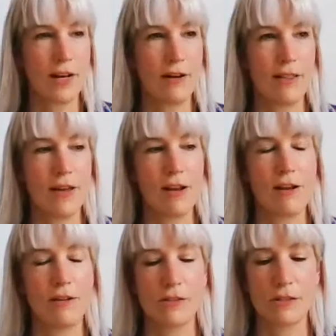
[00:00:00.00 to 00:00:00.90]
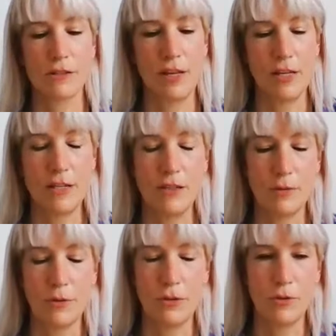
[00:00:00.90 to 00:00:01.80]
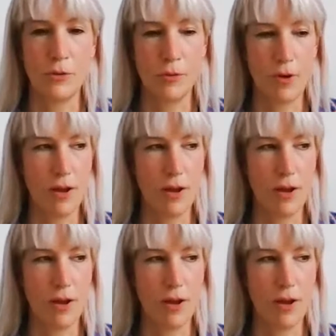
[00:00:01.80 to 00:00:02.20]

out of that house and into a new